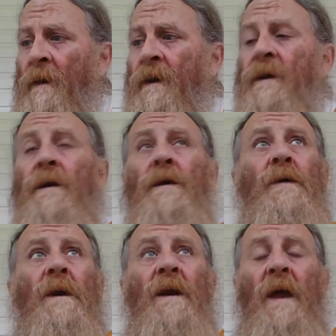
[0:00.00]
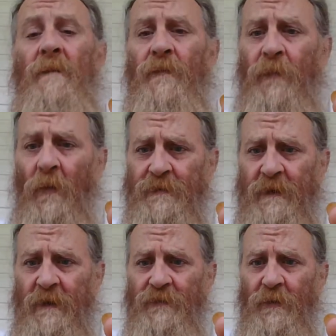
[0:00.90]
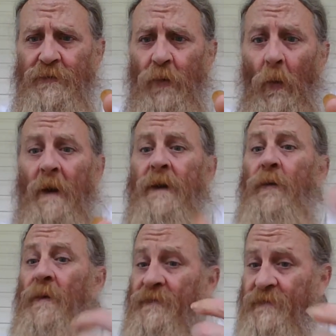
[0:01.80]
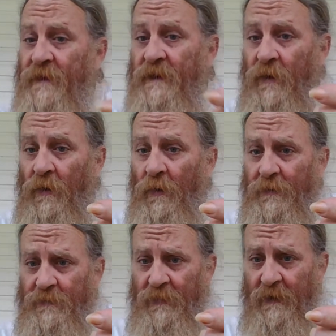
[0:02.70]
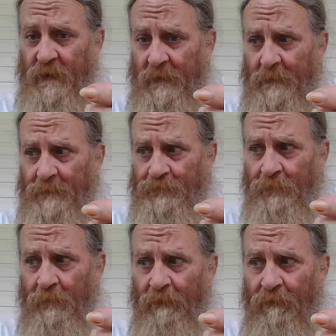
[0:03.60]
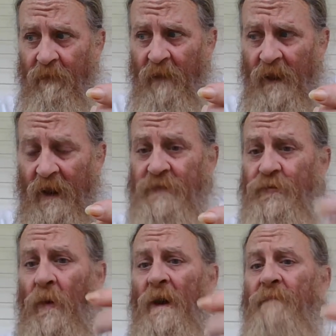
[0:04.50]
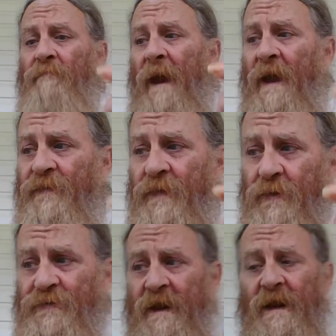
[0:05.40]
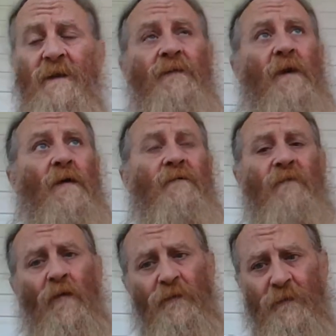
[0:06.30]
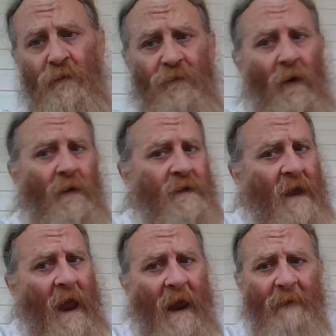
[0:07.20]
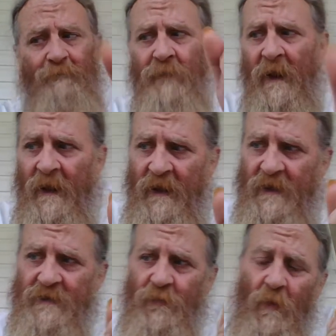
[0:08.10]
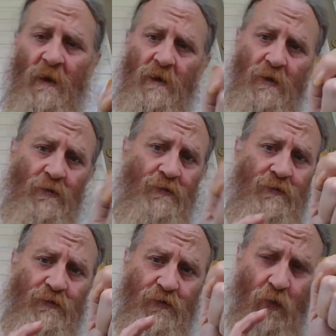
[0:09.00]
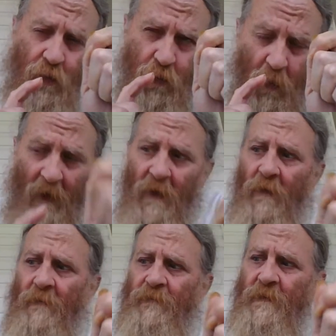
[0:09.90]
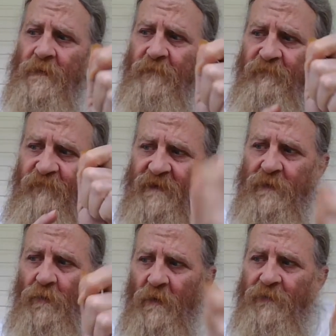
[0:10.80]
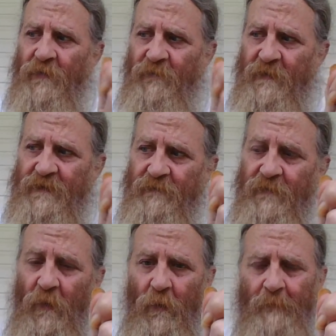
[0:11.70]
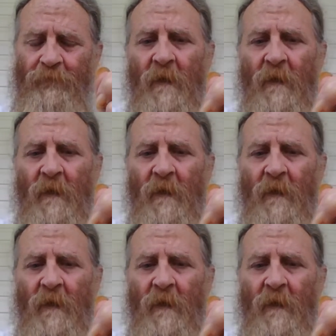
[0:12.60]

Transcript: In Luke 11, 14 through 20, we see the Lord speak. As well in Matthew 10, 34 through 39, and as well Luke 12, 51 through 54.